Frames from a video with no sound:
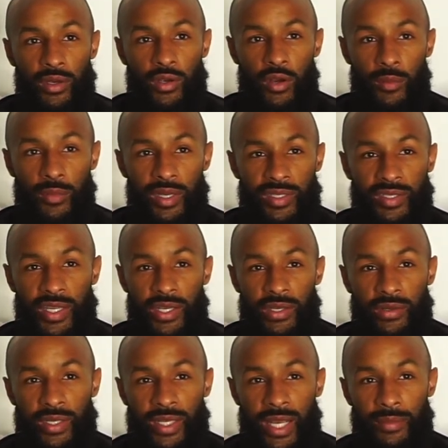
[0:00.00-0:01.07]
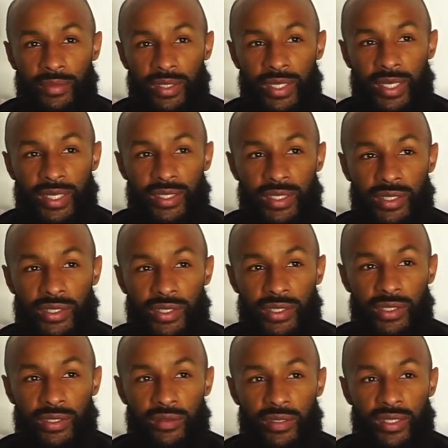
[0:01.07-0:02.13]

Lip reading: Comets taking on Camden Islington.